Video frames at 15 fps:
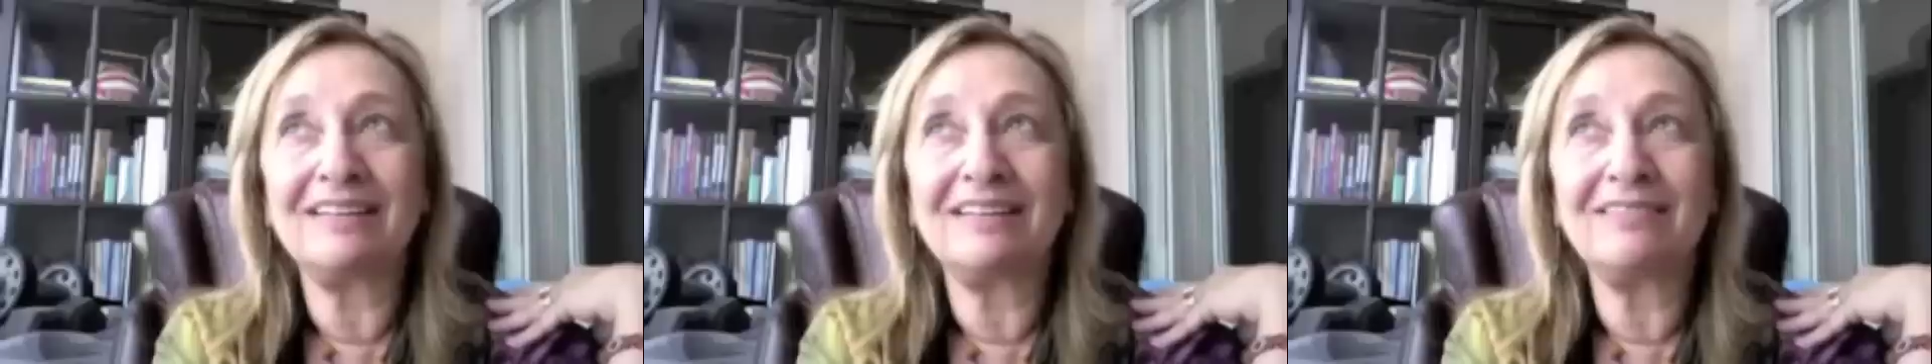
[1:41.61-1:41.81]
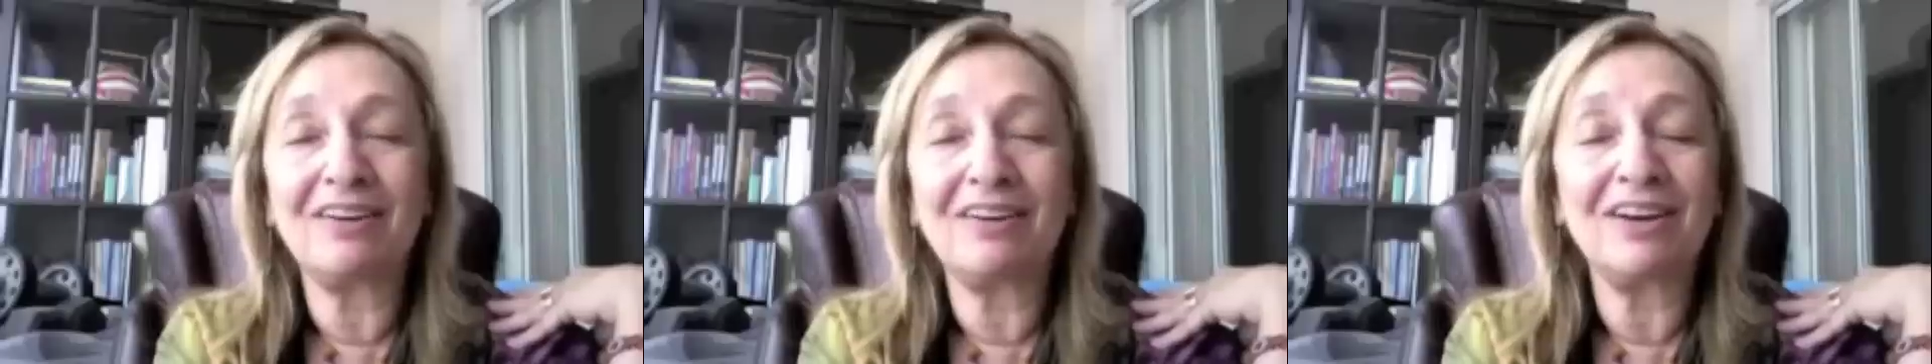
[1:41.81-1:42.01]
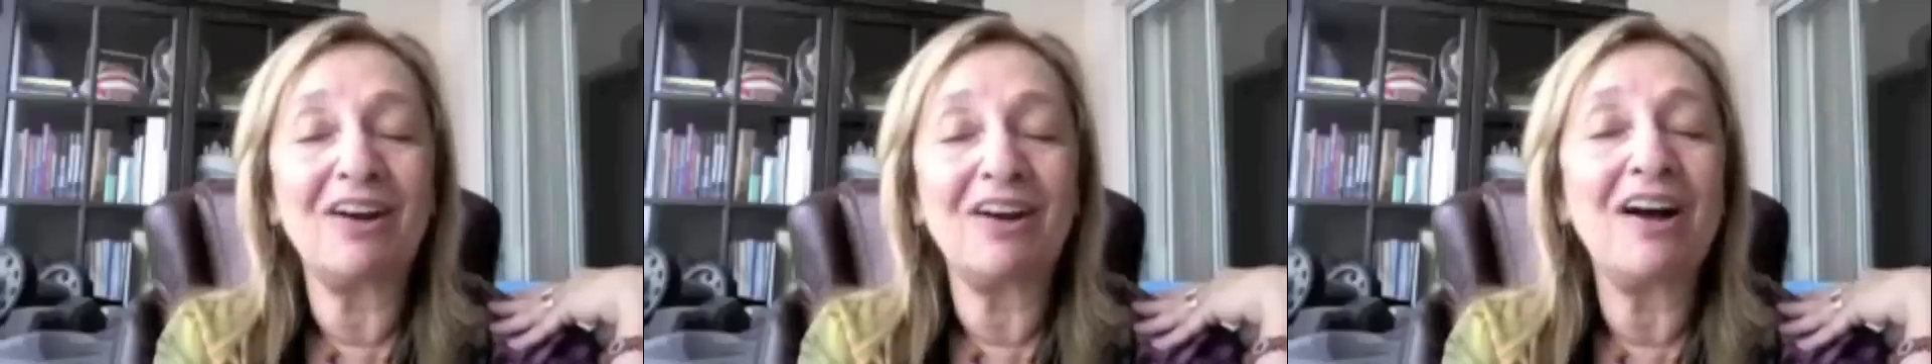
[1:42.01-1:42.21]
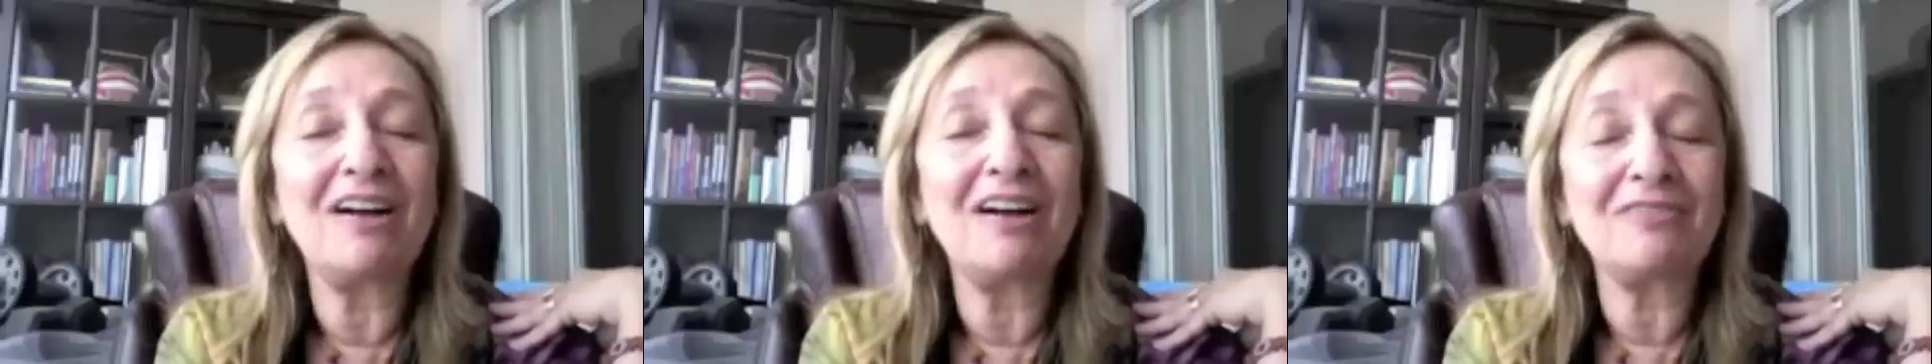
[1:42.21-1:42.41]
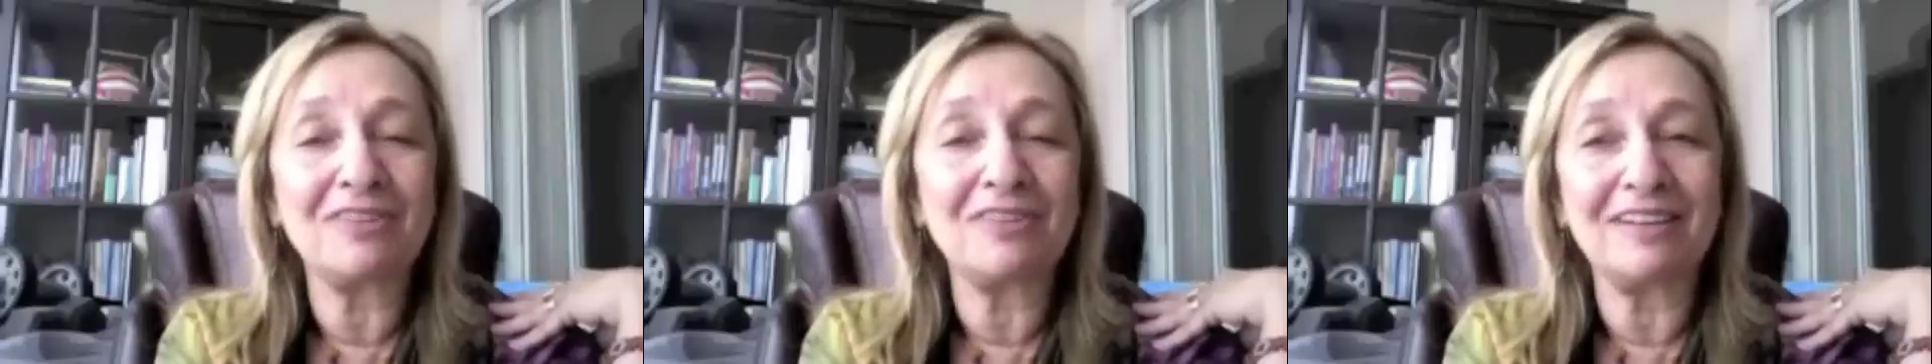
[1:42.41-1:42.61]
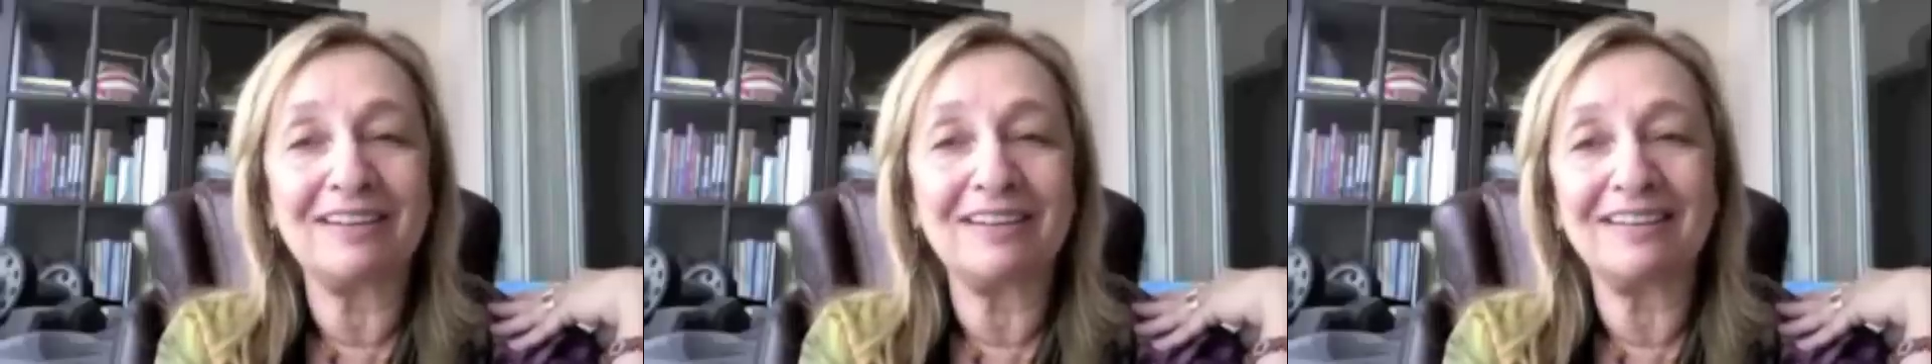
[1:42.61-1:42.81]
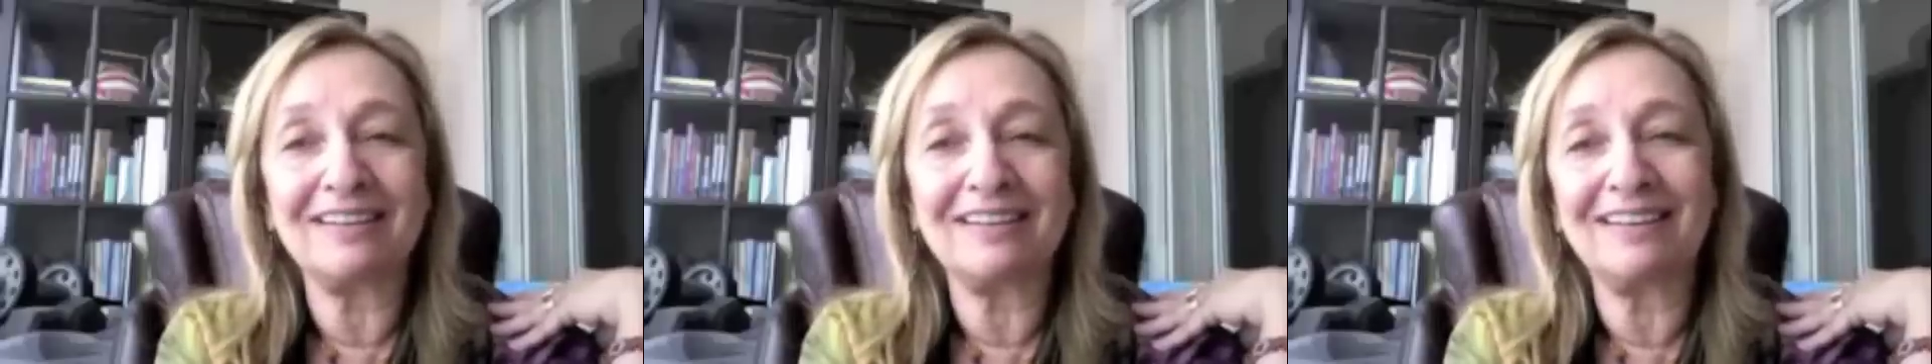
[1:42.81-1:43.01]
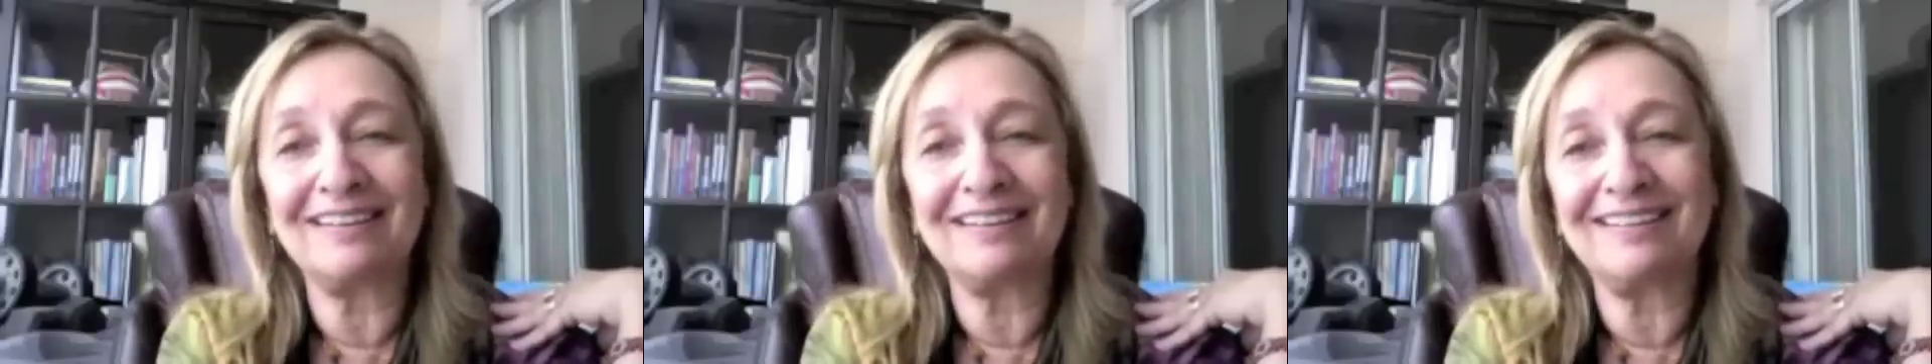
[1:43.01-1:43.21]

very often